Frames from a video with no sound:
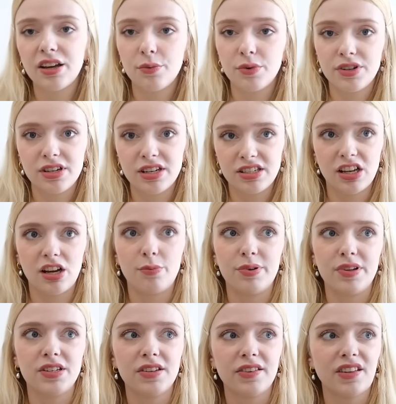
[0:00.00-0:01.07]
it would knit up
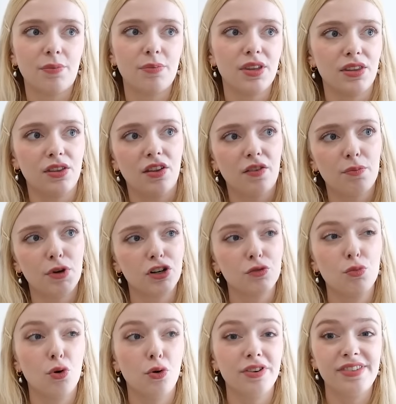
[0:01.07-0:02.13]
into something that's much
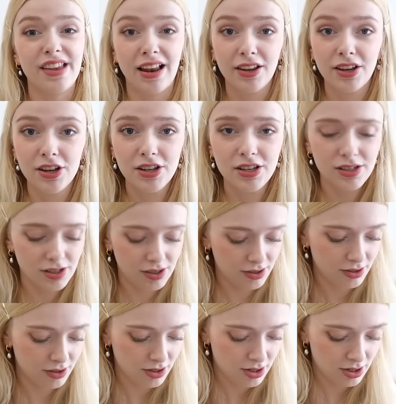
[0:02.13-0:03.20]
more delicate.
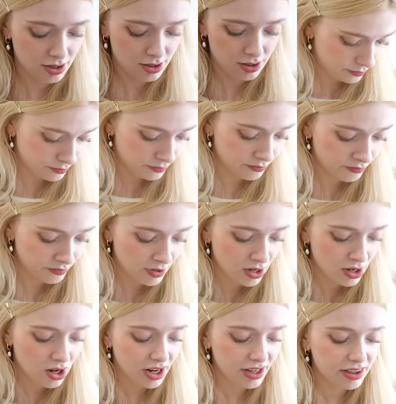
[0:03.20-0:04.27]

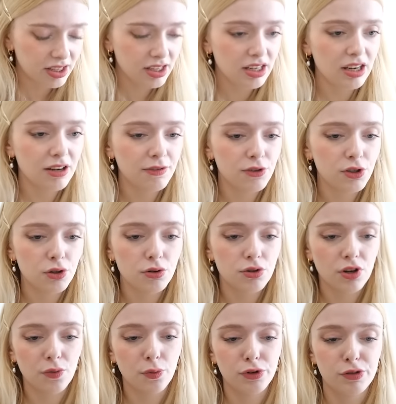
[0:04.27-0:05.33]
I think if you
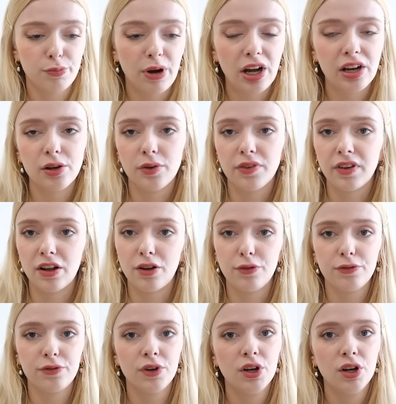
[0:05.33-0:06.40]
just want to buy
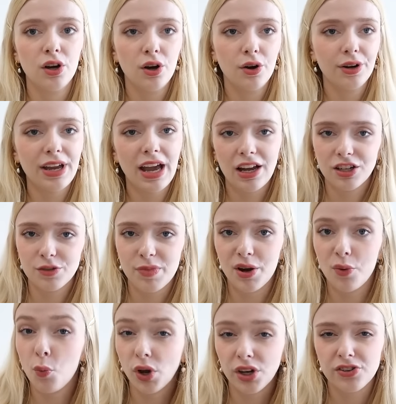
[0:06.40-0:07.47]
yourself
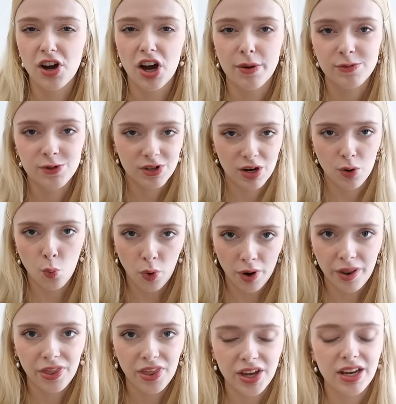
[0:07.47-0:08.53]
cashmere one time to knit
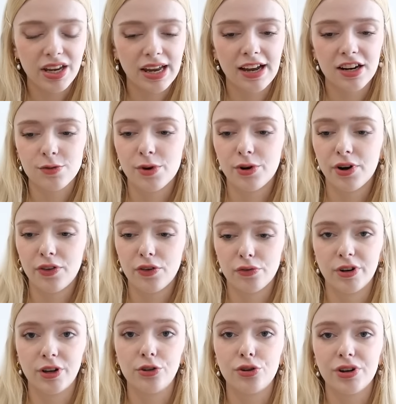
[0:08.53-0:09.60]
one thing in cashmere and it's a
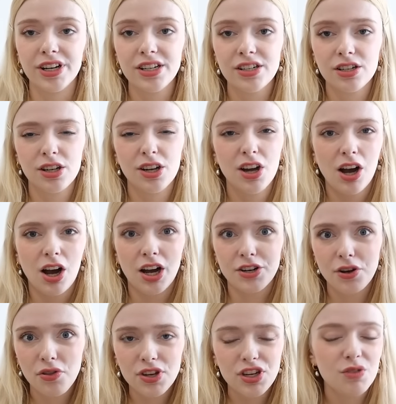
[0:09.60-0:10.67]
real treat, I
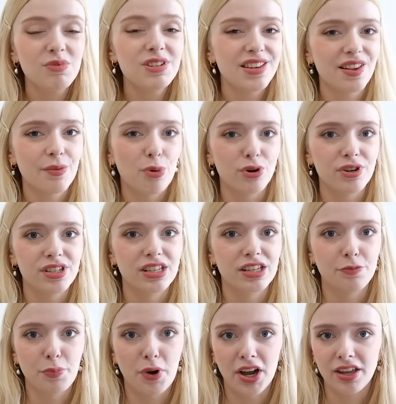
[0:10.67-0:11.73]
don't think you'd be
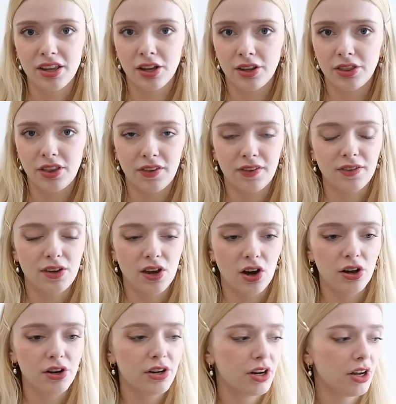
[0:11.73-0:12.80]
disappointed buying this
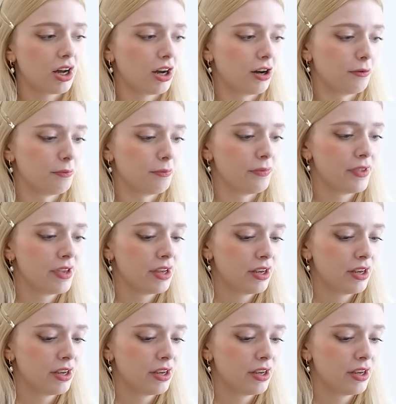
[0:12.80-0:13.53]
yarn. Um,